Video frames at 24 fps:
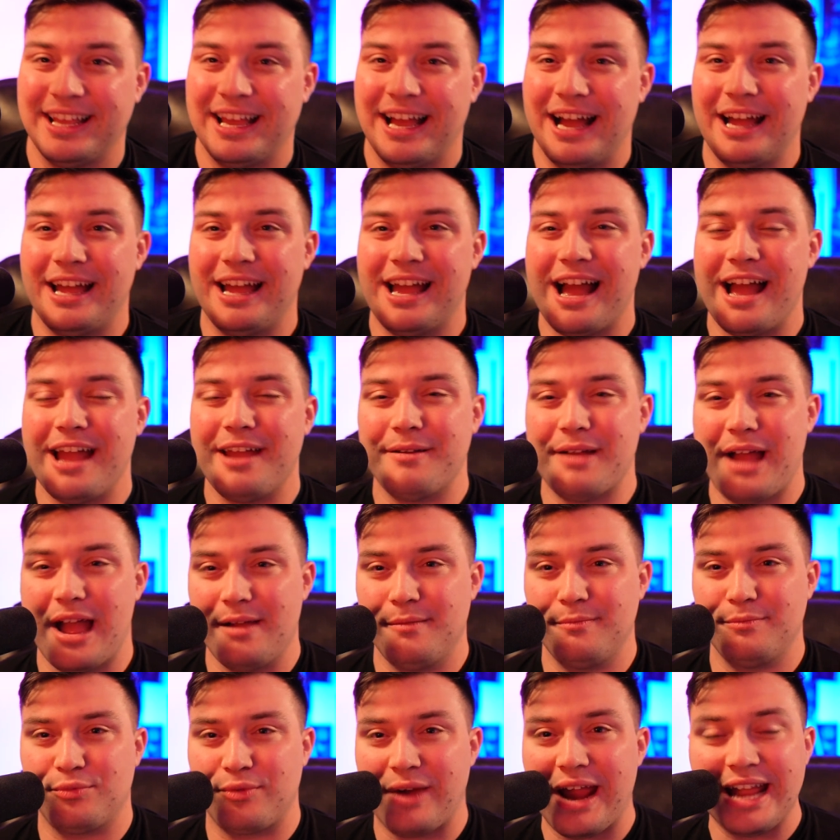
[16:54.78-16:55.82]

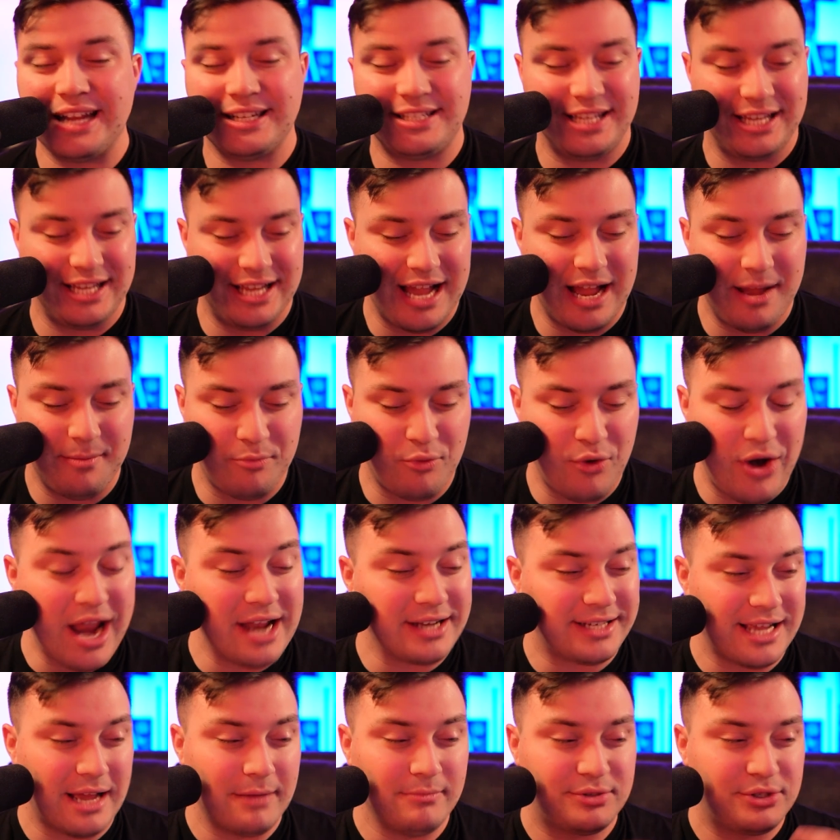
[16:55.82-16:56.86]
I'm ranting.
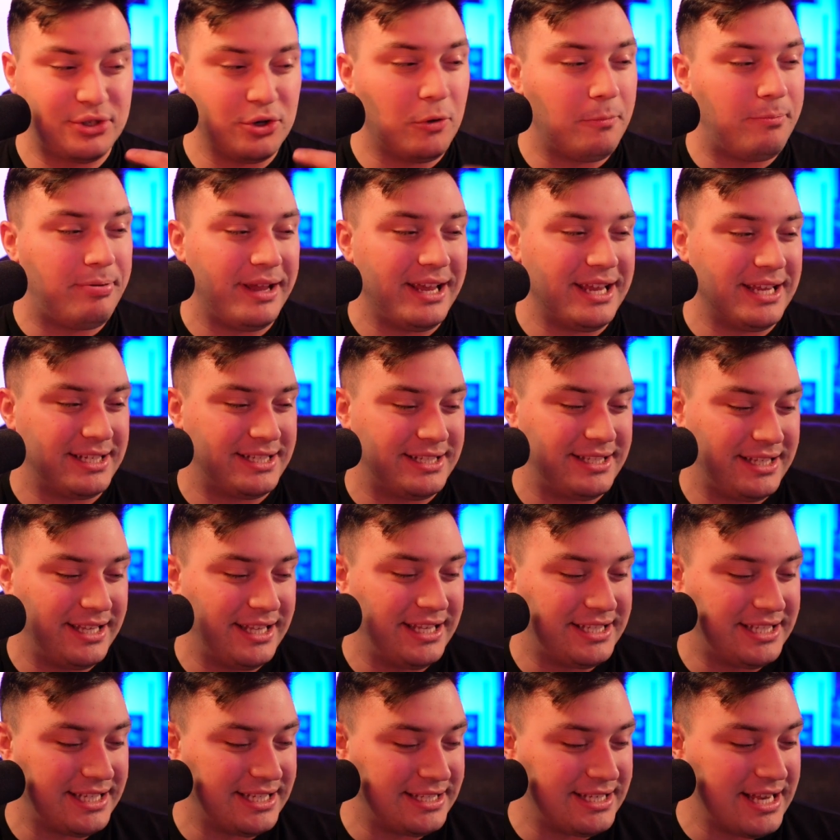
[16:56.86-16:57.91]
I'm so pissed.
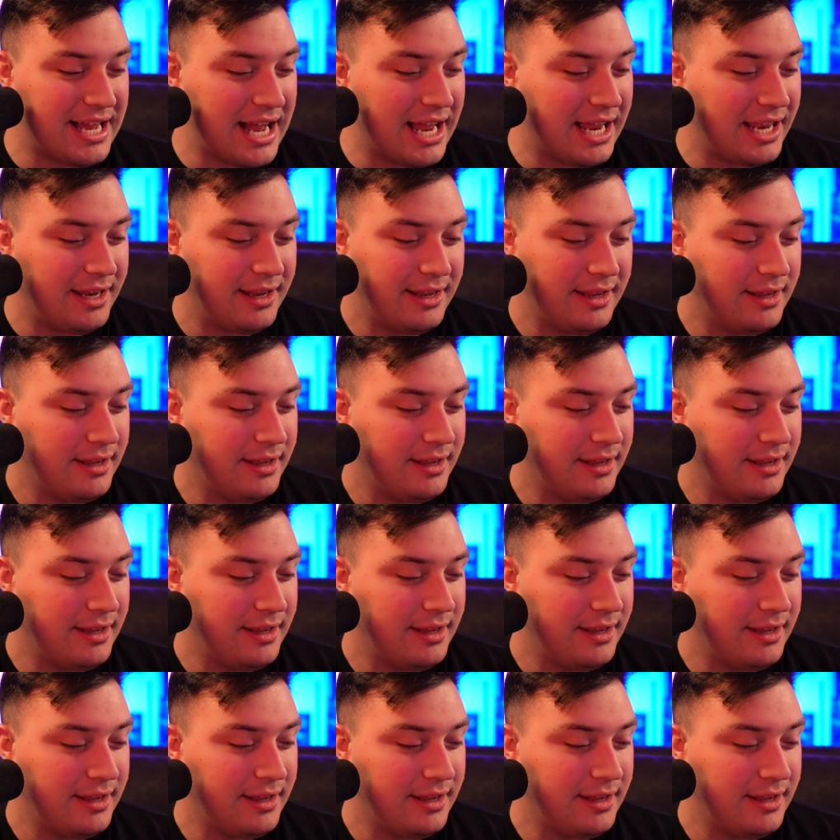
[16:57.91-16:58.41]
This is not